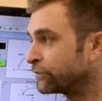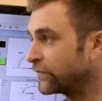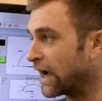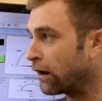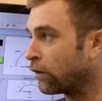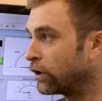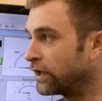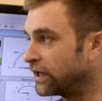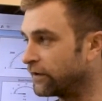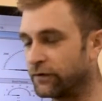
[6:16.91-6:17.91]
Now,
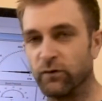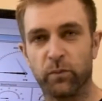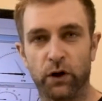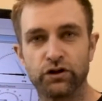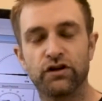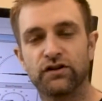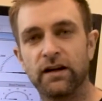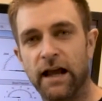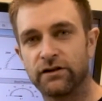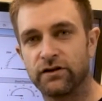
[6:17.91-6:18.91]
if you purchased
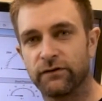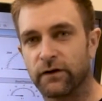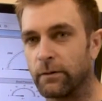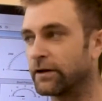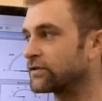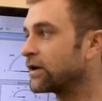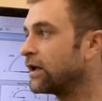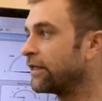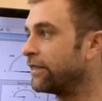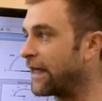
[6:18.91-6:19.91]
an engine from us,
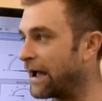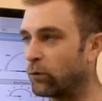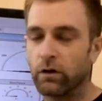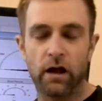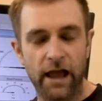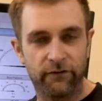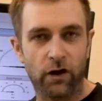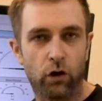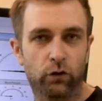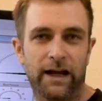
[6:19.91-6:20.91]
that will have
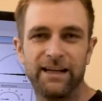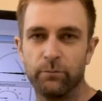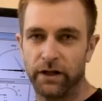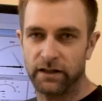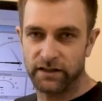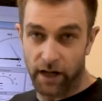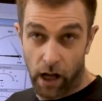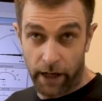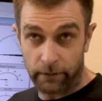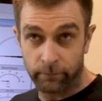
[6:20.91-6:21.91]
already been
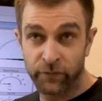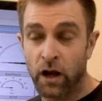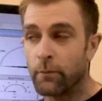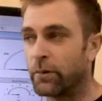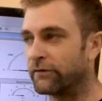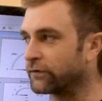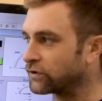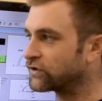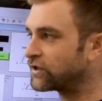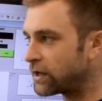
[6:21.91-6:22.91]
done. But
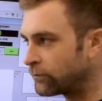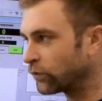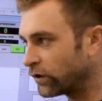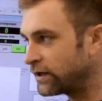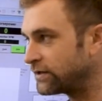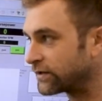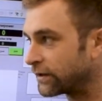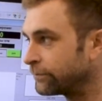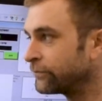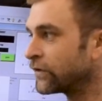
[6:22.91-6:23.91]
for some reason,